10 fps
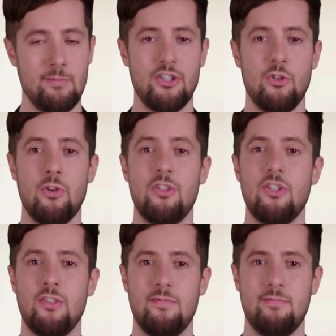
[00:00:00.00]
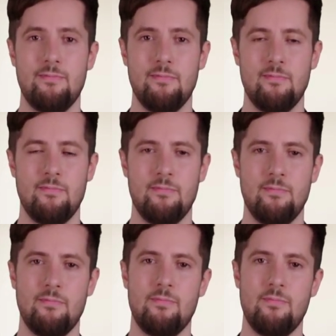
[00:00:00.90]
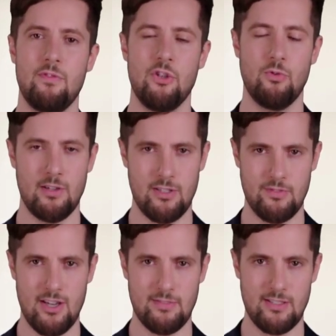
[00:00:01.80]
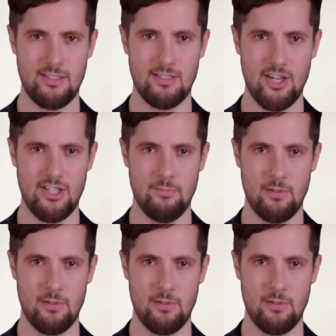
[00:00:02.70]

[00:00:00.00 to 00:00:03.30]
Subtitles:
situation. You might find that it's not as